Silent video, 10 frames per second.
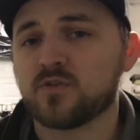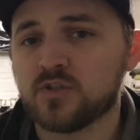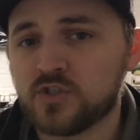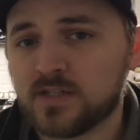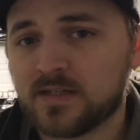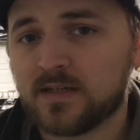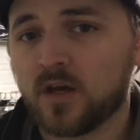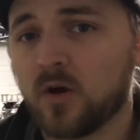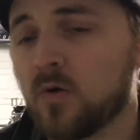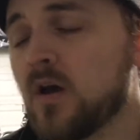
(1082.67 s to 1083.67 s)
the
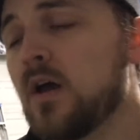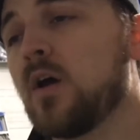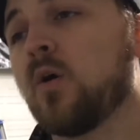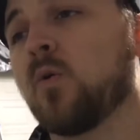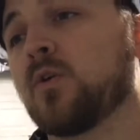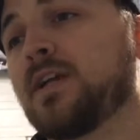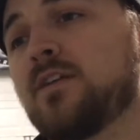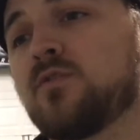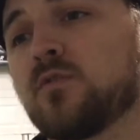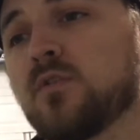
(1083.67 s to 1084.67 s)
GTO or
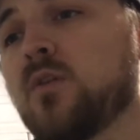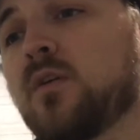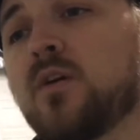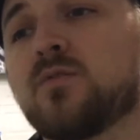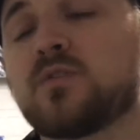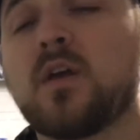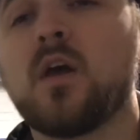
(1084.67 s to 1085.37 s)
getting your logos